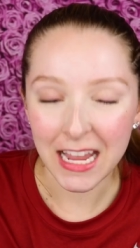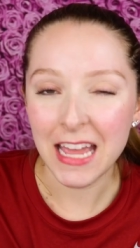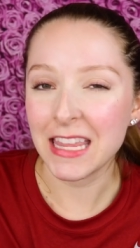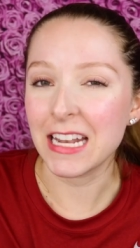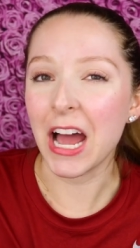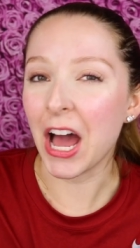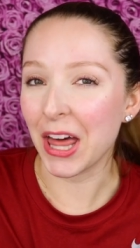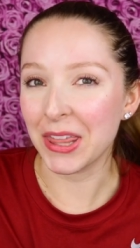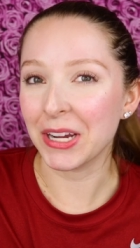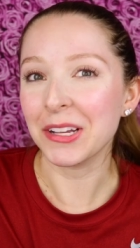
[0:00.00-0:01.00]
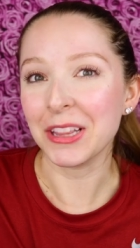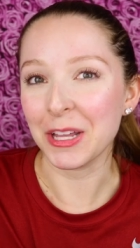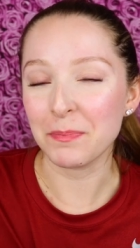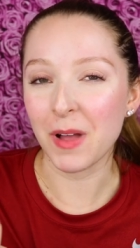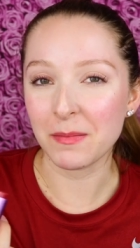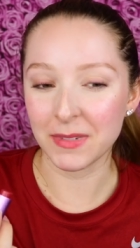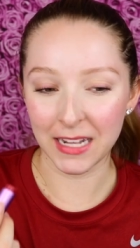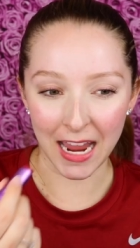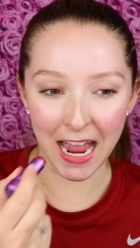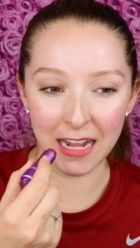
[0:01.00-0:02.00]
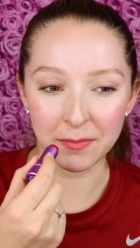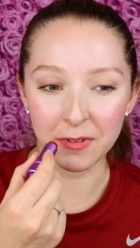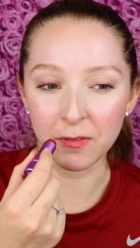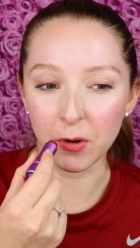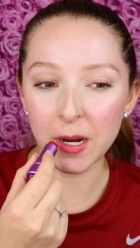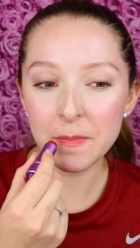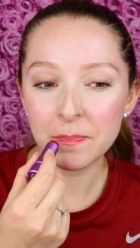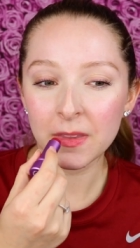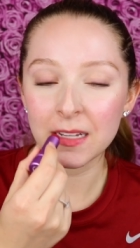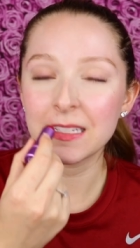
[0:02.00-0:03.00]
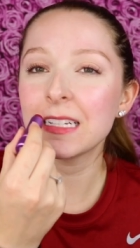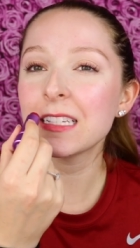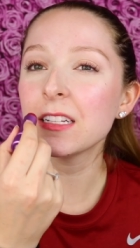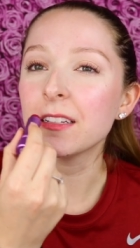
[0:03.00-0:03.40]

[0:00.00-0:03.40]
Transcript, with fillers: than other lip balms that I had before because it doesn't